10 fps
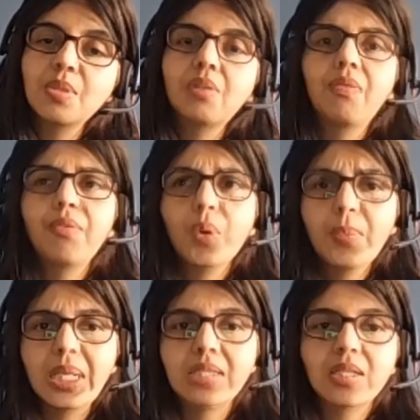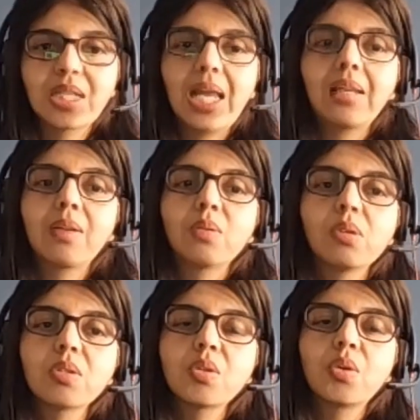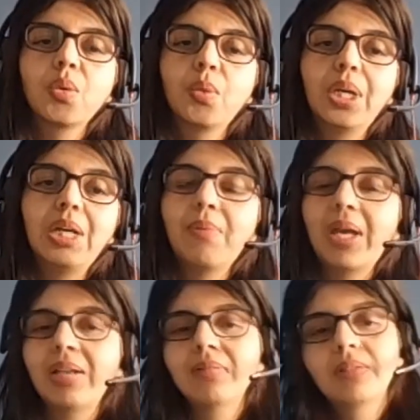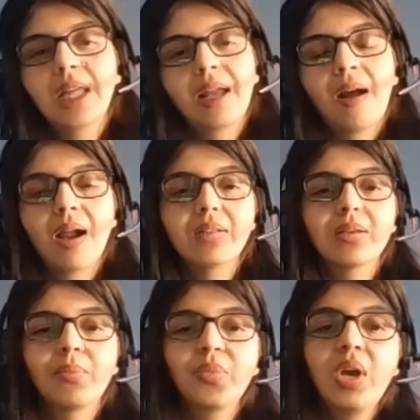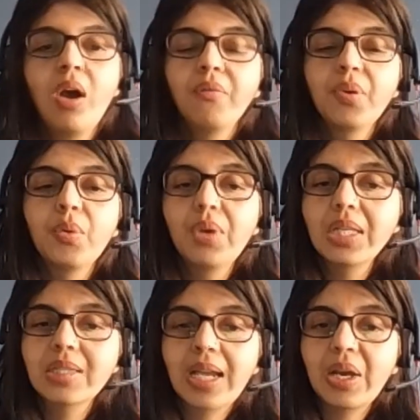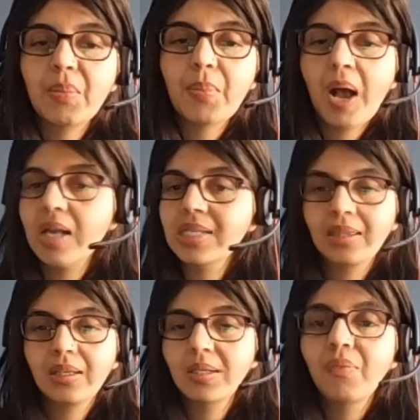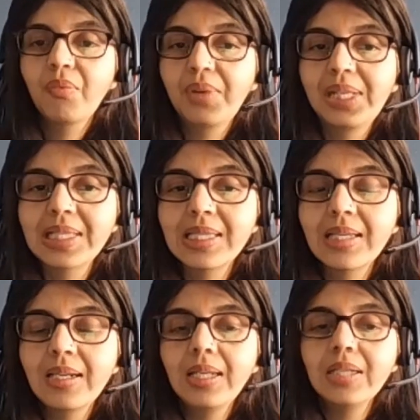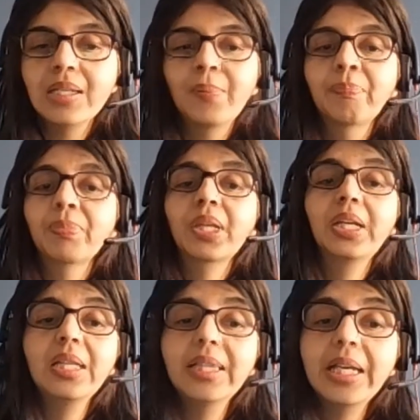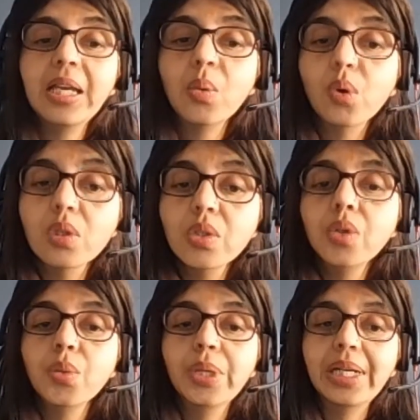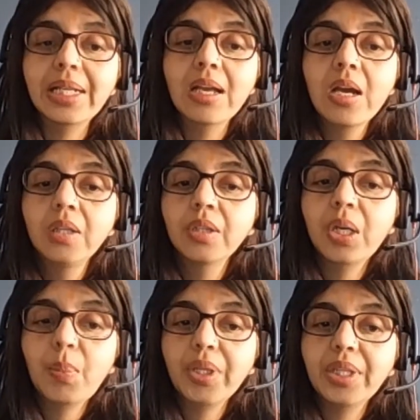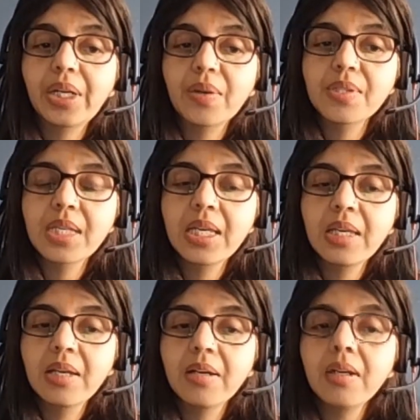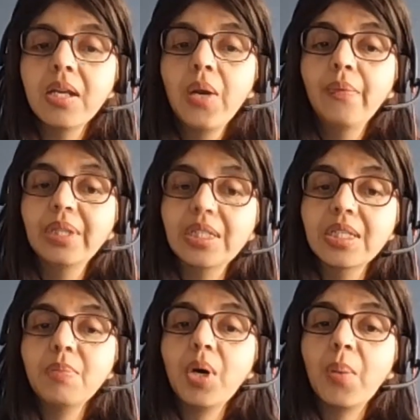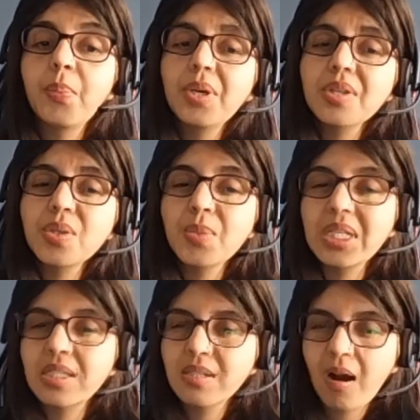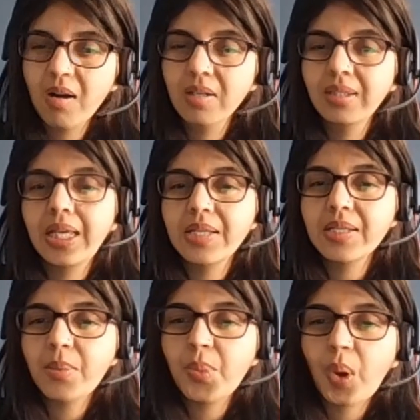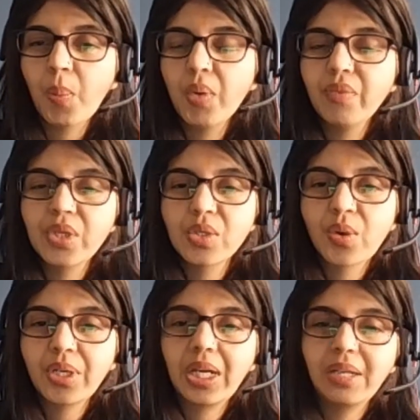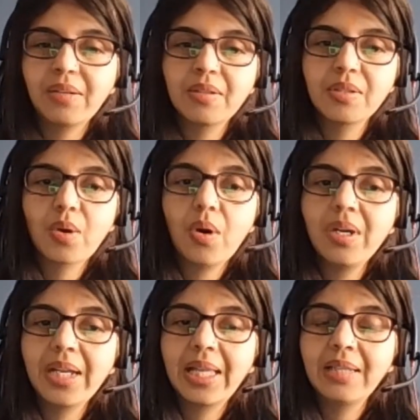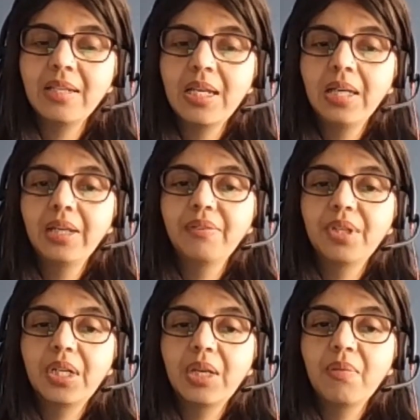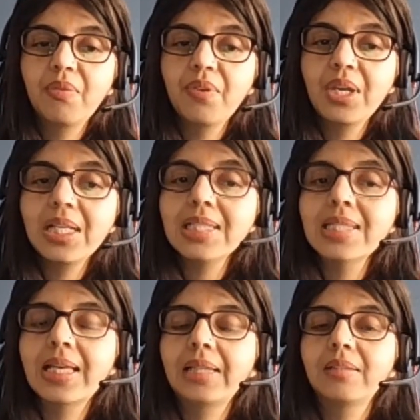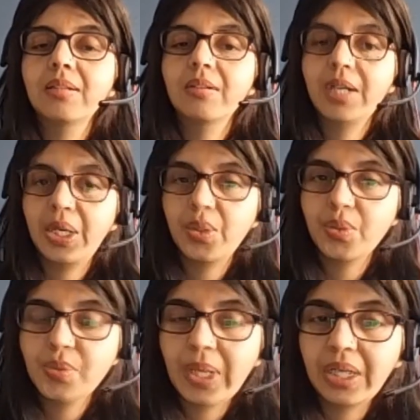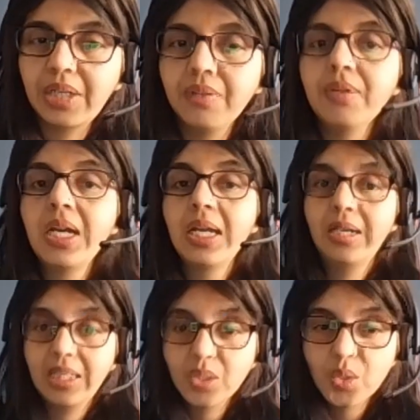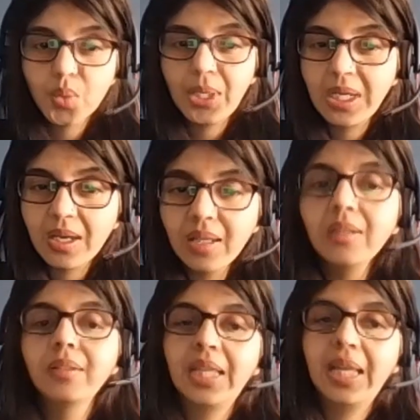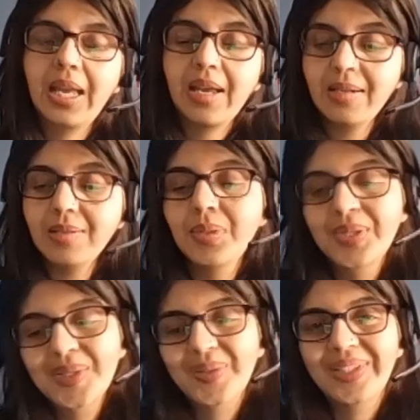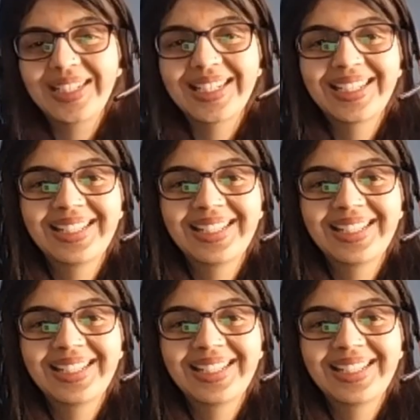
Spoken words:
in flow-based agile can also do it when there are some few weeks that have passed and the team feels the need. They can also do it, third point that you're seeing here, when the team appears to be stuck, there is some problem which is not getting resolved, and if the team feels that a retrospective needs to be done, they can do it.